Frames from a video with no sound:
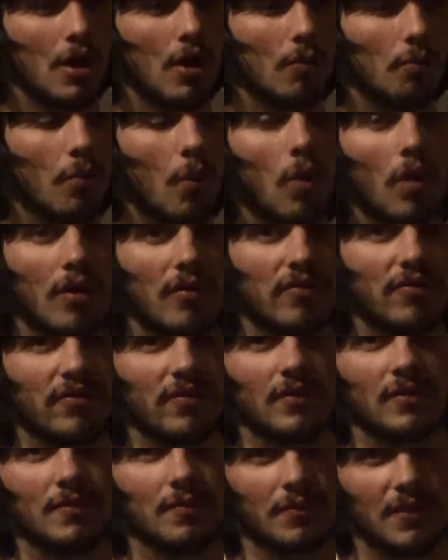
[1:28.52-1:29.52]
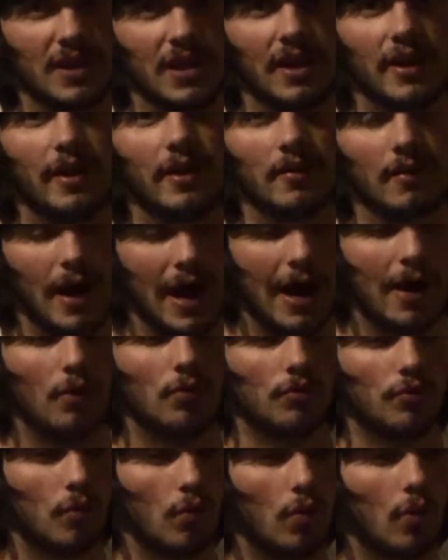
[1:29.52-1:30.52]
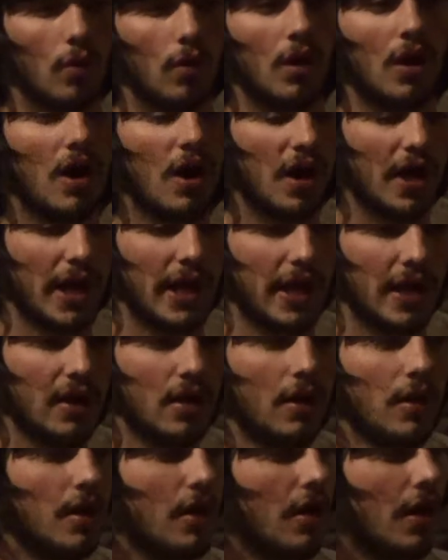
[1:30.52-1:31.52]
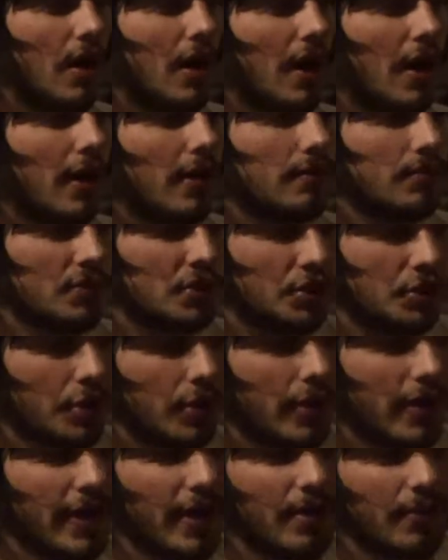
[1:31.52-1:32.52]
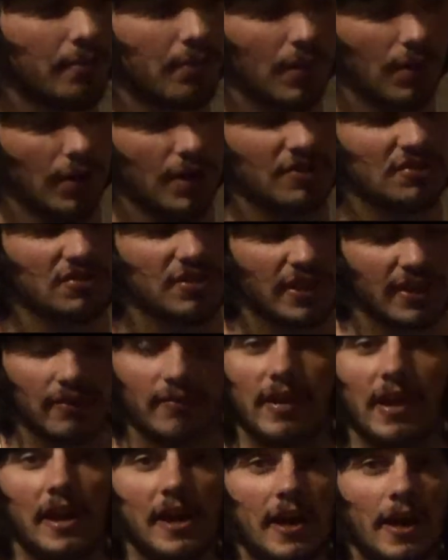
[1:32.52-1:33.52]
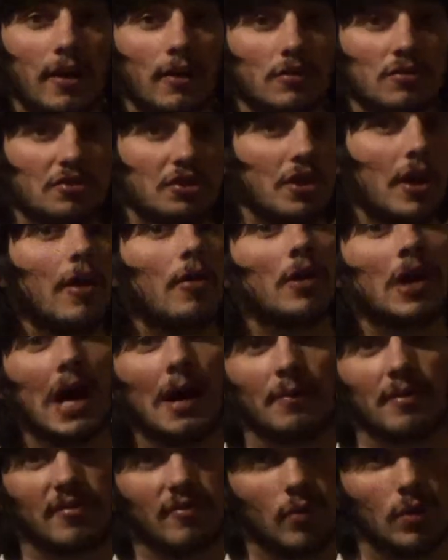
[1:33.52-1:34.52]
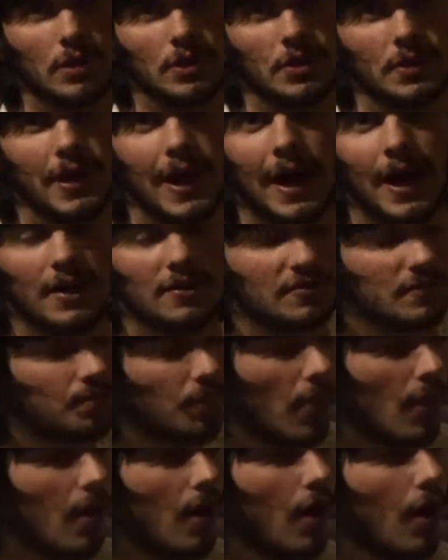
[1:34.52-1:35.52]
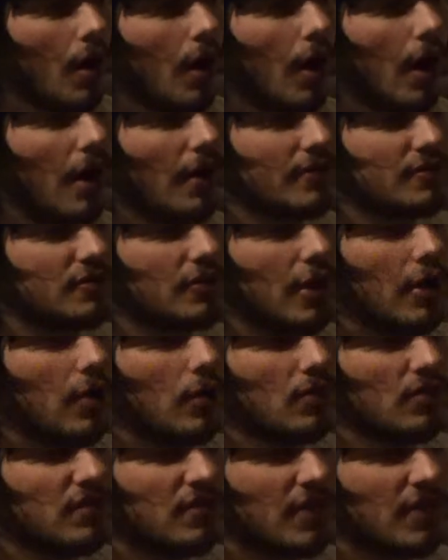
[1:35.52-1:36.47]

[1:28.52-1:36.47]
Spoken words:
more of the outdoor hunting, shooting, ballistic videos, you know, coming for you guys. So